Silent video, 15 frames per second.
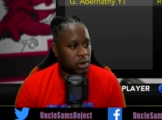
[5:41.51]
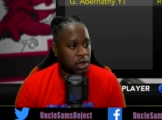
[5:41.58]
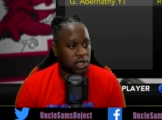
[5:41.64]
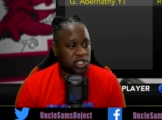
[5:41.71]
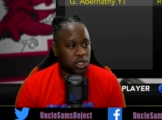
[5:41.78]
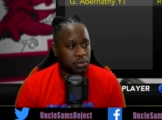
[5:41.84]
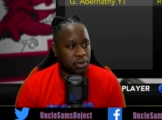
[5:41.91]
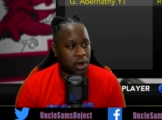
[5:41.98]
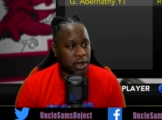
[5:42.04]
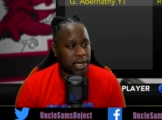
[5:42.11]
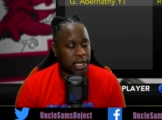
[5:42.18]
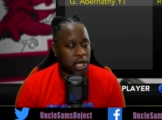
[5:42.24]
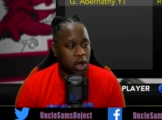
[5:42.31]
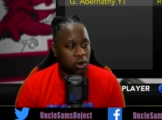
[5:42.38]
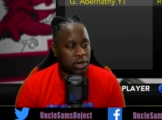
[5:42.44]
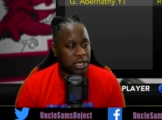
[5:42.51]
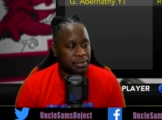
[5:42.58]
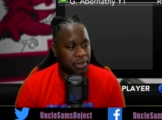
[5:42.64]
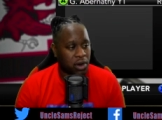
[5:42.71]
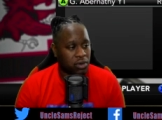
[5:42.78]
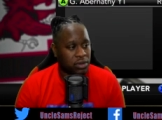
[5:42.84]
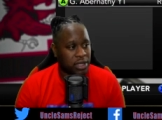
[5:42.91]
We also brought in
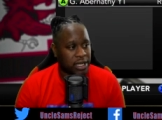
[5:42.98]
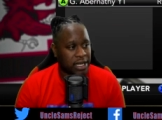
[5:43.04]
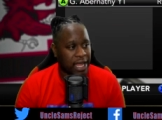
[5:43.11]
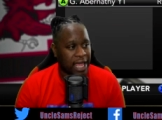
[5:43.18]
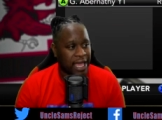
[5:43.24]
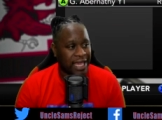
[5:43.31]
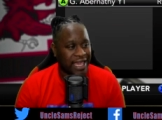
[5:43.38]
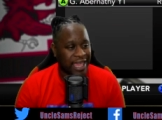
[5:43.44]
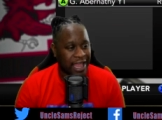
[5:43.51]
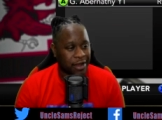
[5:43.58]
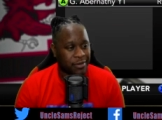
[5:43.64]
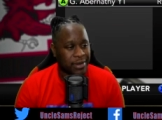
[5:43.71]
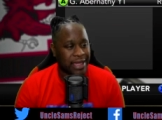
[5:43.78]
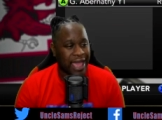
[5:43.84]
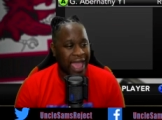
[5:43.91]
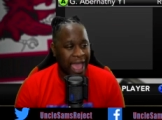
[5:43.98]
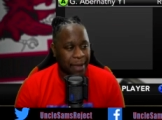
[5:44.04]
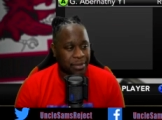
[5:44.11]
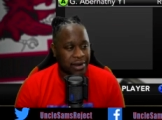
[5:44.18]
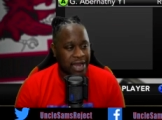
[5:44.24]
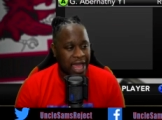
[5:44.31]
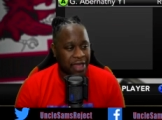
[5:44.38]
Cody Bolin and Gary
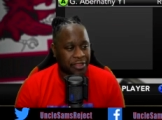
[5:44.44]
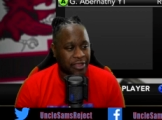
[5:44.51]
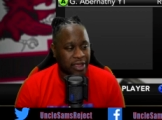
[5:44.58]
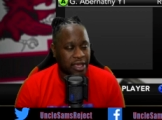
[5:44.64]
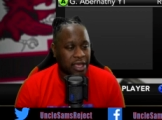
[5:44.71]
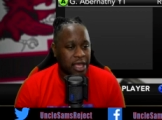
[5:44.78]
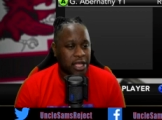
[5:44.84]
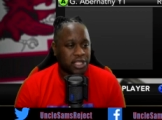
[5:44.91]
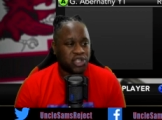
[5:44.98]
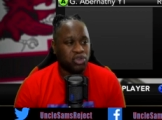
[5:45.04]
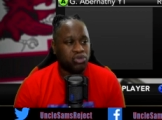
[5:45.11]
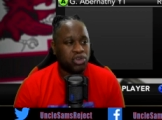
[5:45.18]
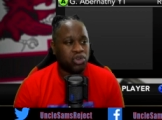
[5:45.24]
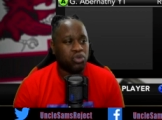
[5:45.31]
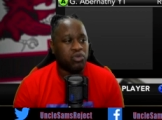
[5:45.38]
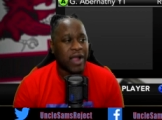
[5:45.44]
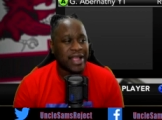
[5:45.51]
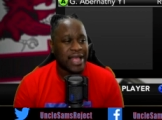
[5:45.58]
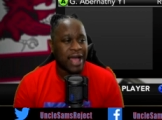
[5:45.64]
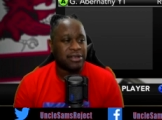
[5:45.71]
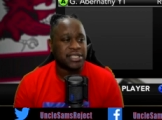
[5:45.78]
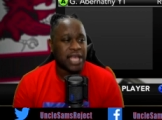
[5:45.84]
Abernathy, two new
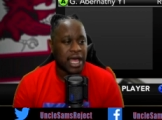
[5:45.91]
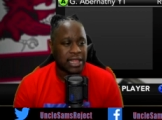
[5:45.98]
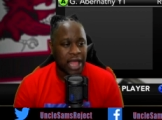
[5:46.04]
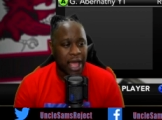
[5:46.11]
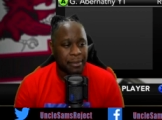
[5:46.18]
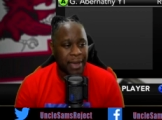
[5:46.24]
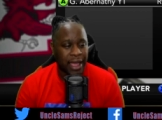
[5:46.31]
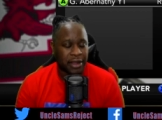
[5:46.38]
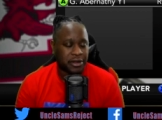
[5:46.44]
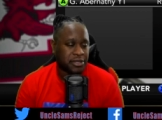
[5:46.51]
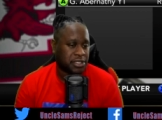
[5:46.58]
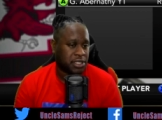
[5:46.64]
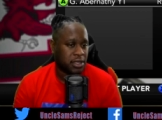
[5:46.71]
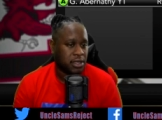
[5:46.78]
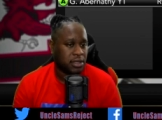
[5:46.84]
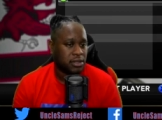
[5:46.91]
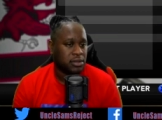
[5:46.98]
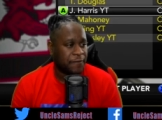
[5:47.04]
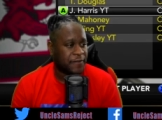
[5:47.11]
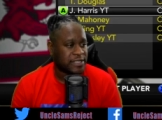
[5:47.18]
right outside linebackers. In the